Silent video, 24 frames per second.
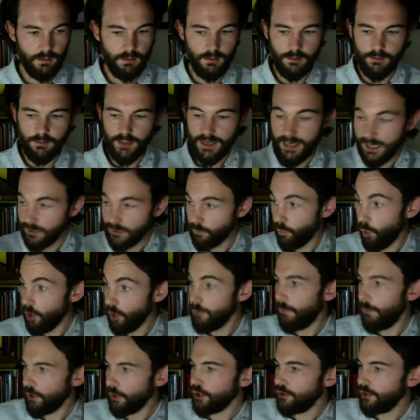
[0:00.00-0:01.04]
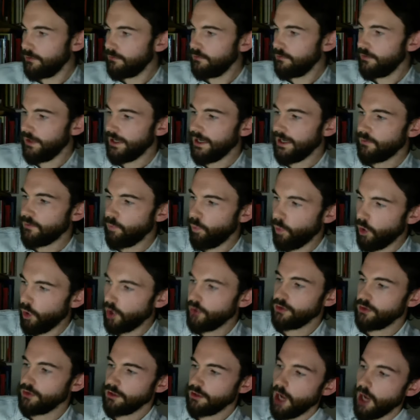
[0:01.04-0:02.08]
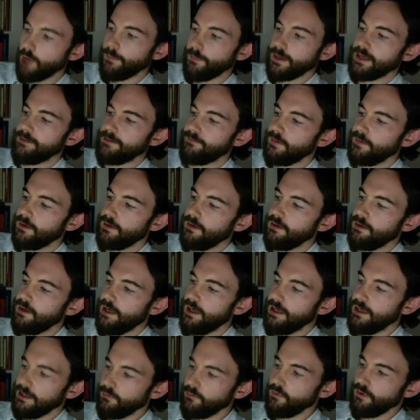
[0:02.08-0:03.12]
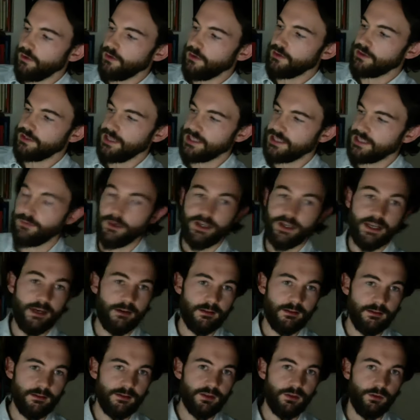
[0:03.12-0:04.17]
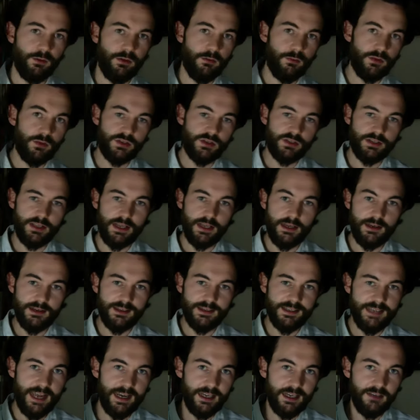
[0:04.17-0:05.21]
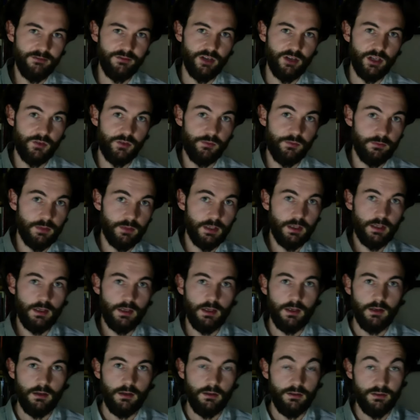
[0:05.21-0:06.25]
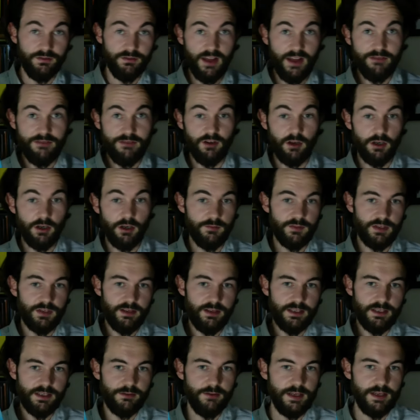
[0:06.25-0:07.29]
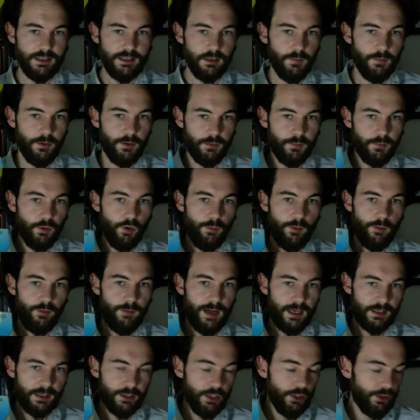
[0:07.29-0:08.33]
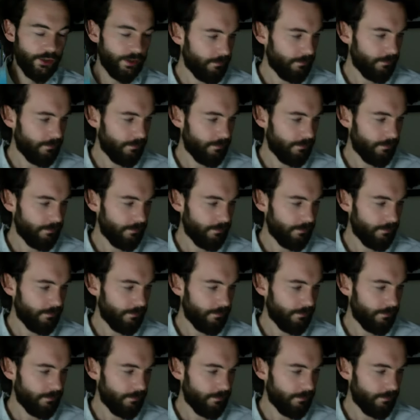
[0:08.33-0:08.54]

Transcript: they had one book, they had one copy, and it was this one here. So it was the second volume, or five volumes of this original book, Poem of the Man God.